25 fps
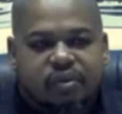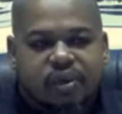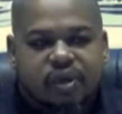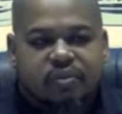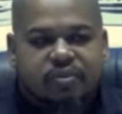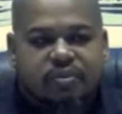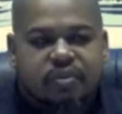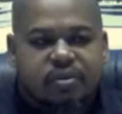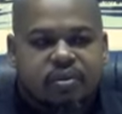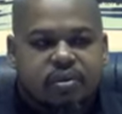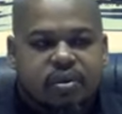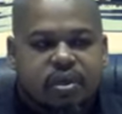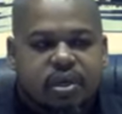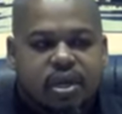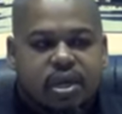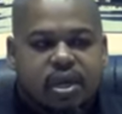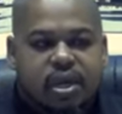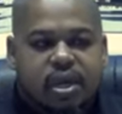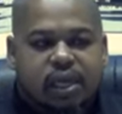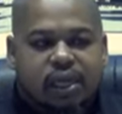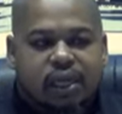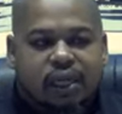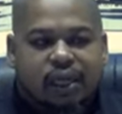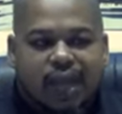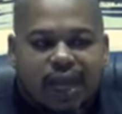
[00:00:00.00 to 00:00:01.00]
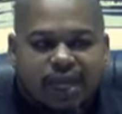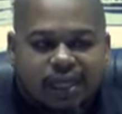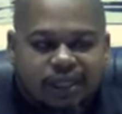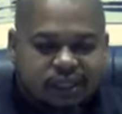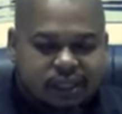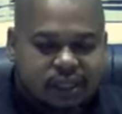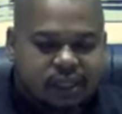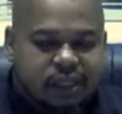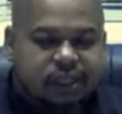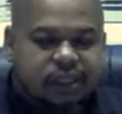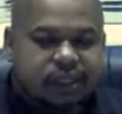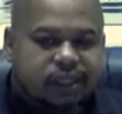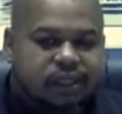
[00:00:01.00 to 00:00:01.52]
people. Like
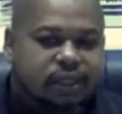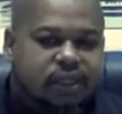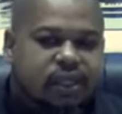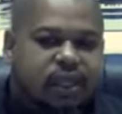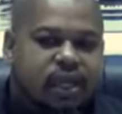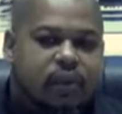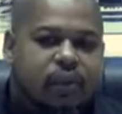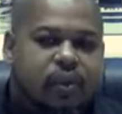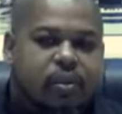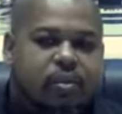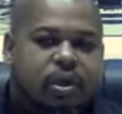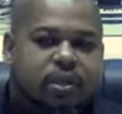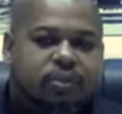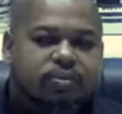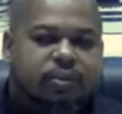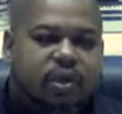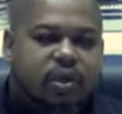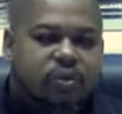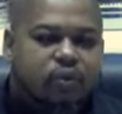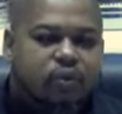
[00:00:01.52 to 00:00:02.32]
Jesus did, we must be